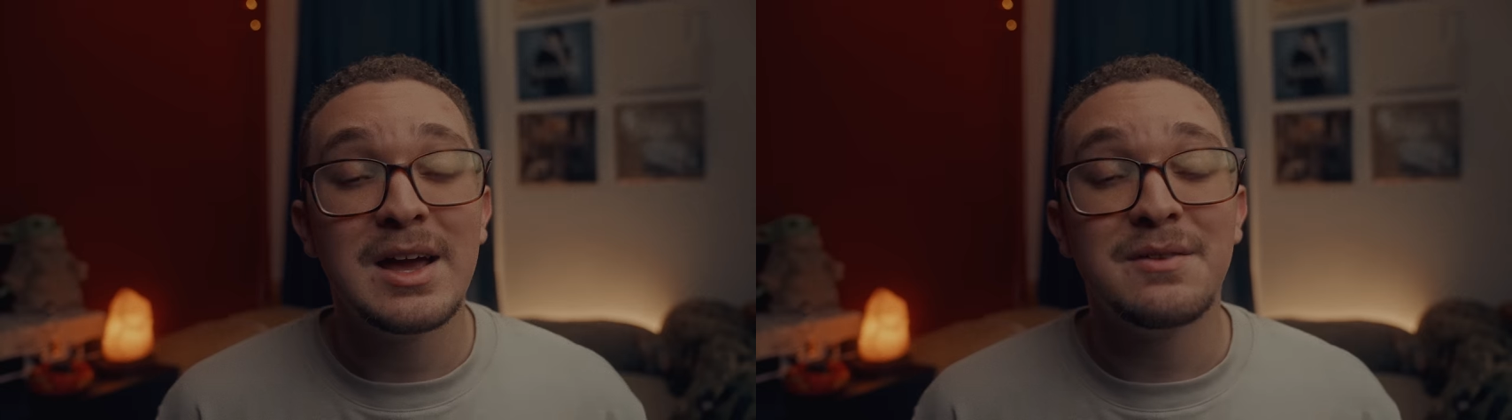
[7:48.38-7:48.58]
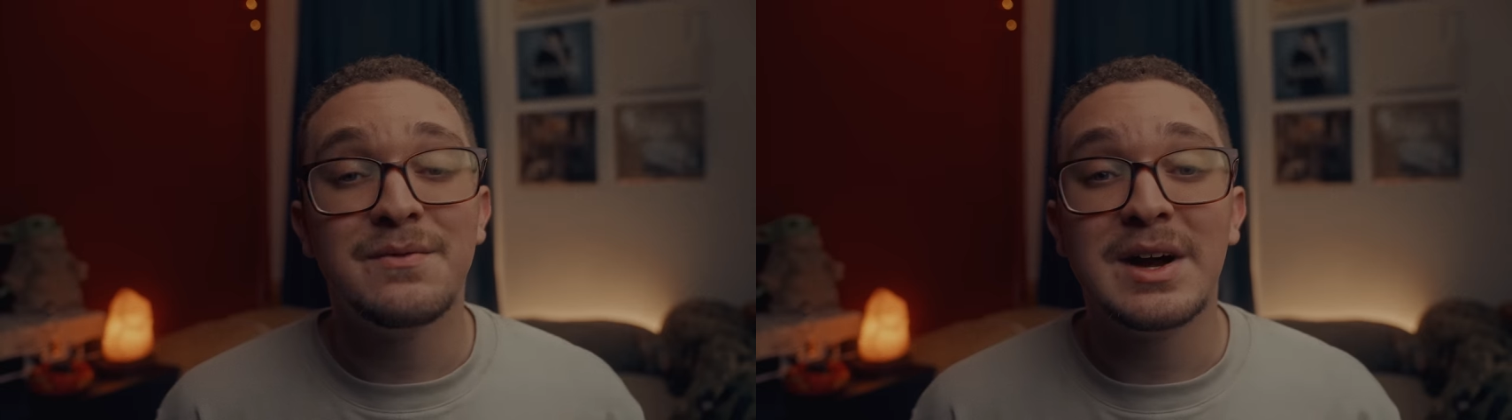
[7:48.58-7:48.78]

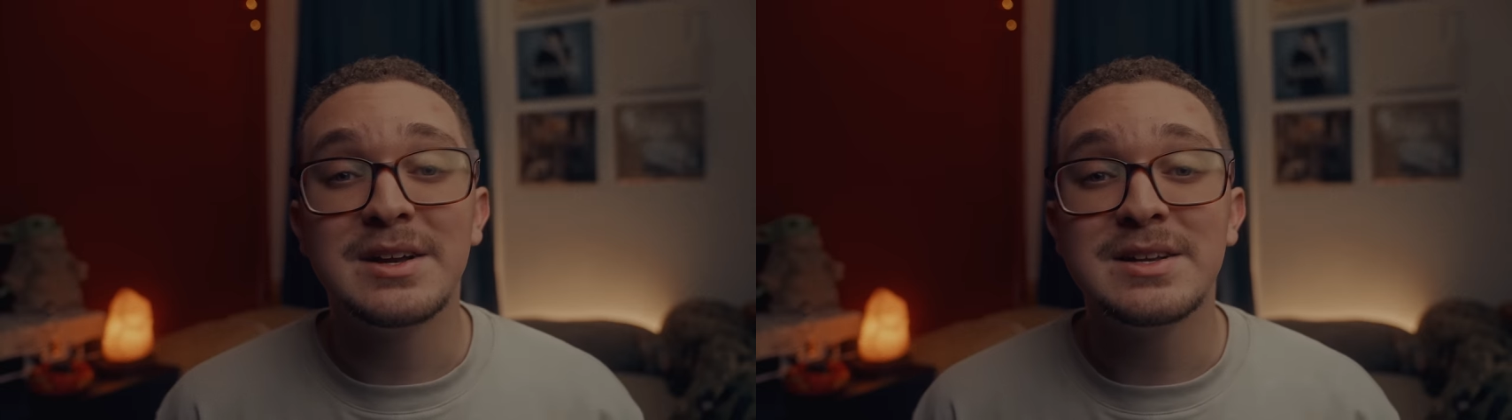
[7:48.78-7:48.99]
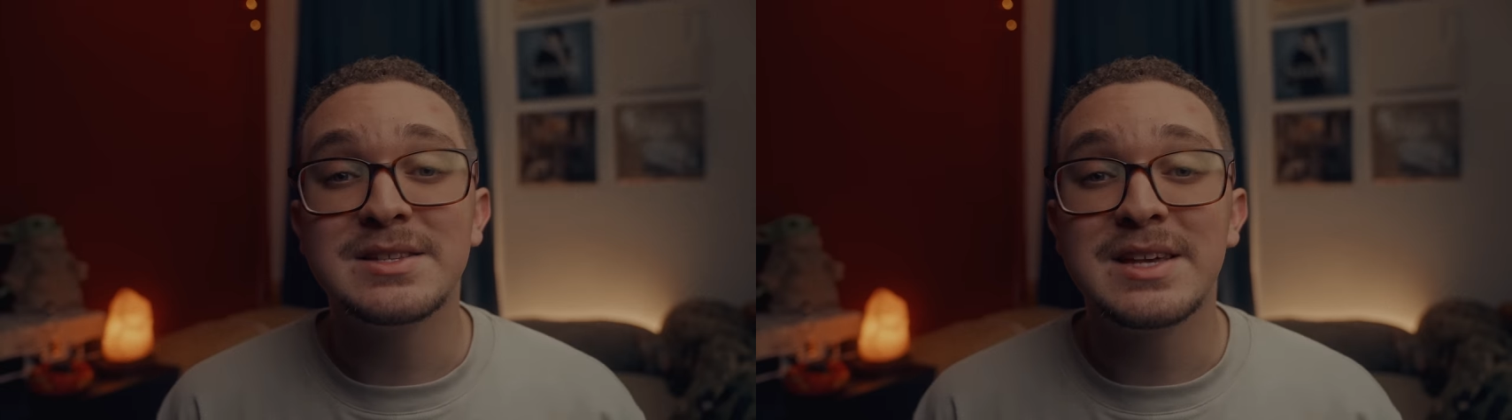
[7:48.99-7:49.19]
And
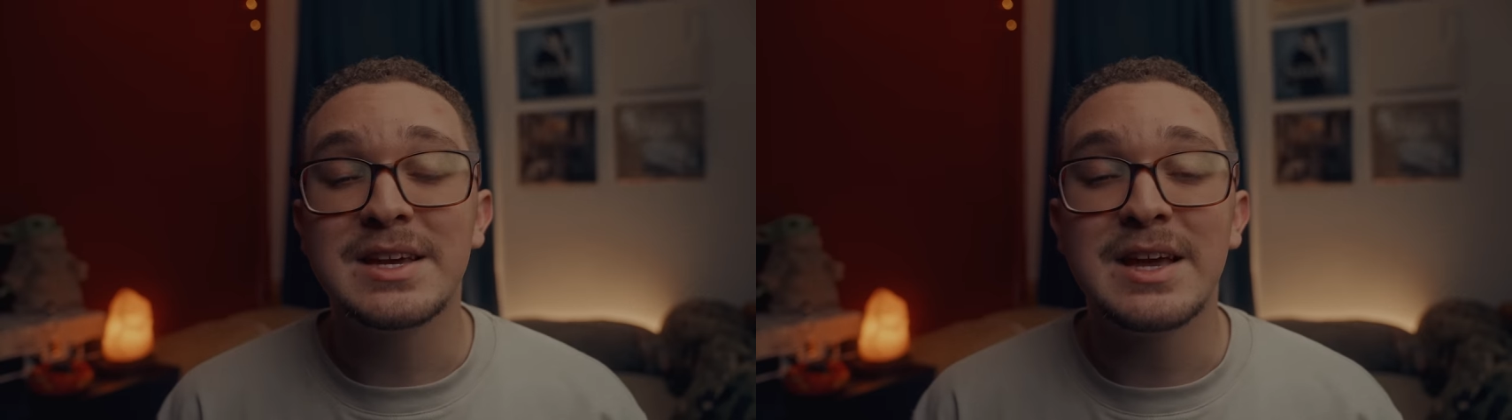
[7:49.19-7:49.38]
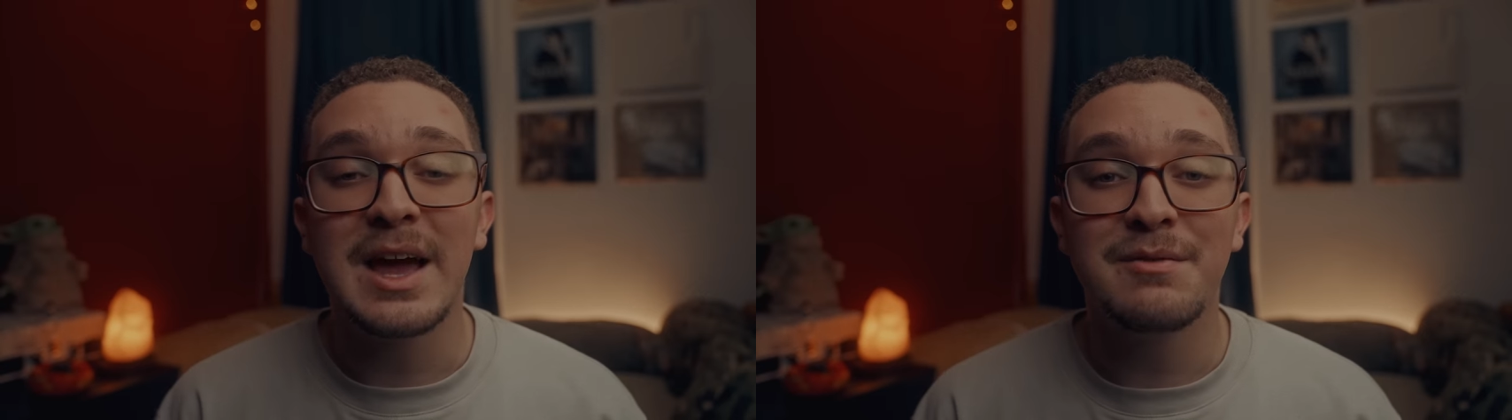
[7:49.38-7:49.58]
finally,
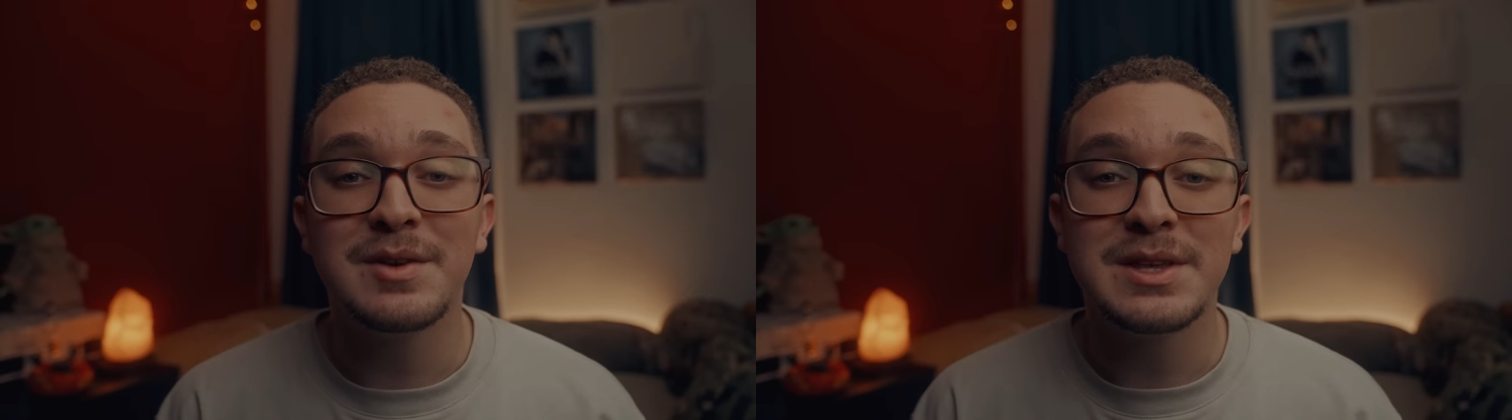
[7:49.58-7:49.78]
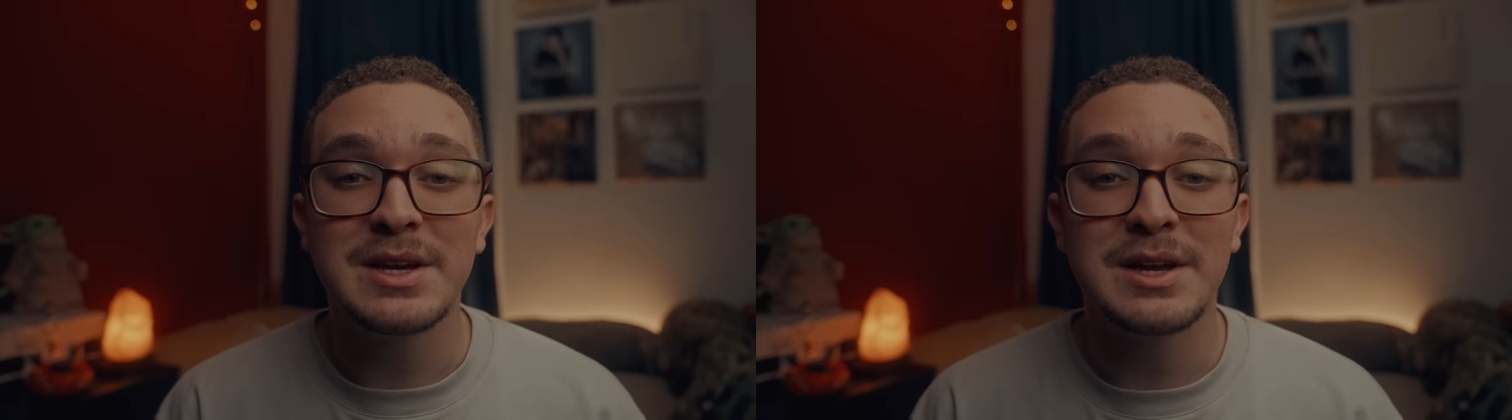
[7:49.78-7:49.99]
taking
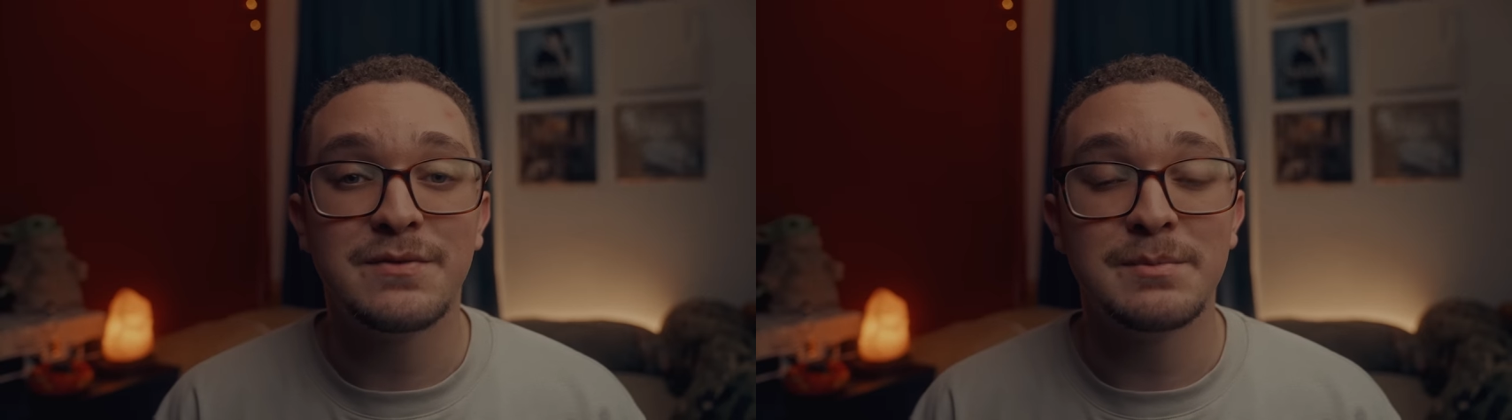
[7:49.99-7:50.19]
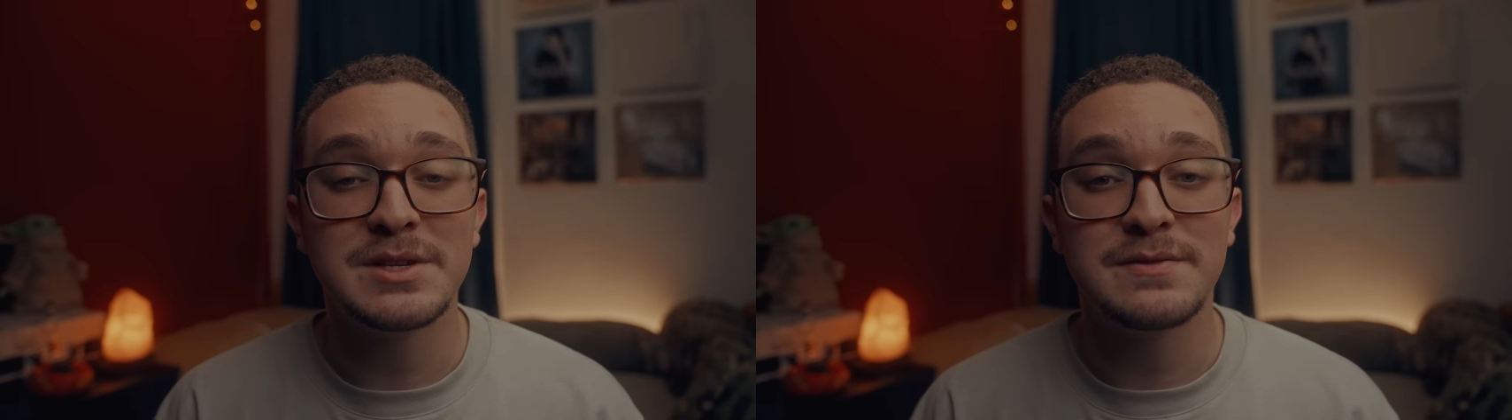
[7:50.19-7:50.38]
everything in
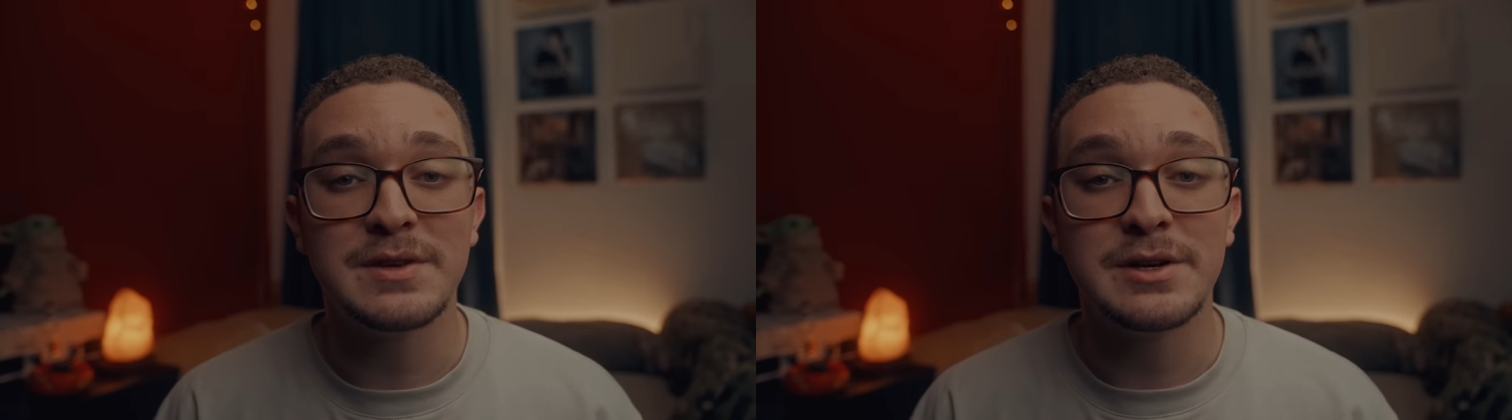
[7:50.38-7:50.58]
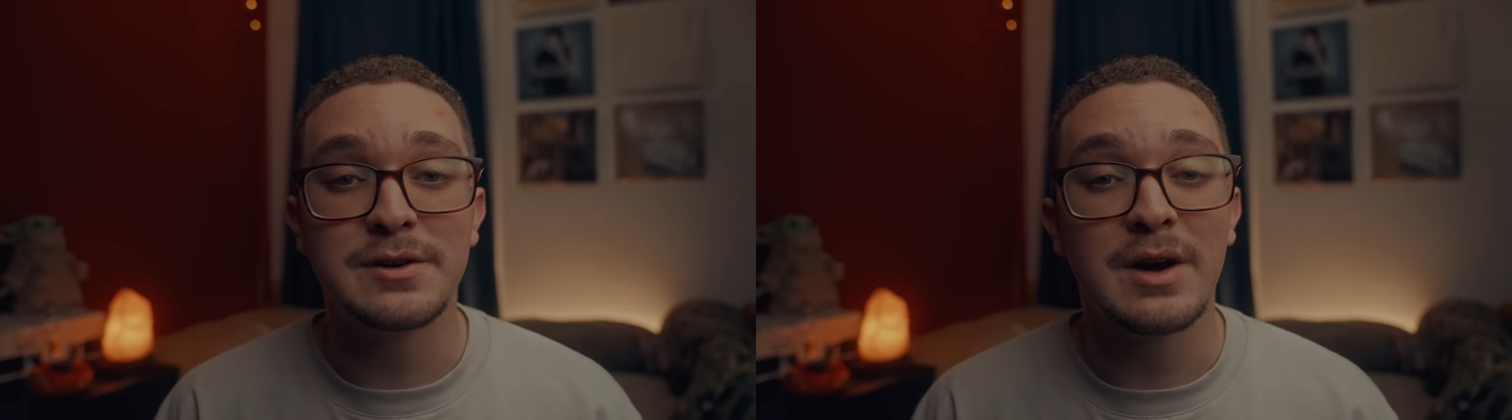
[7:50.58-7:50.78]
from this
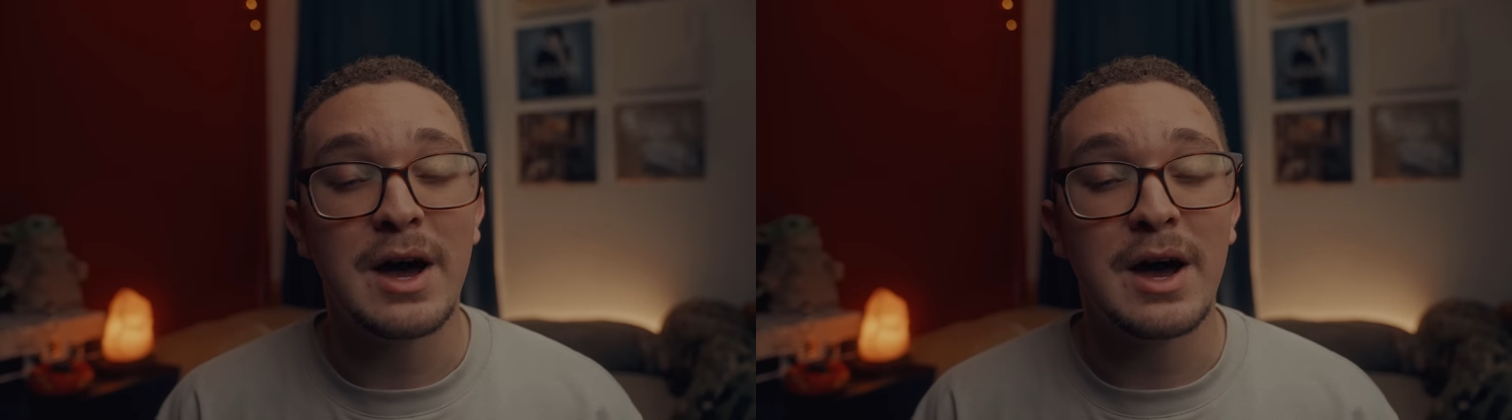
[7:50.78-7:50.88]
video,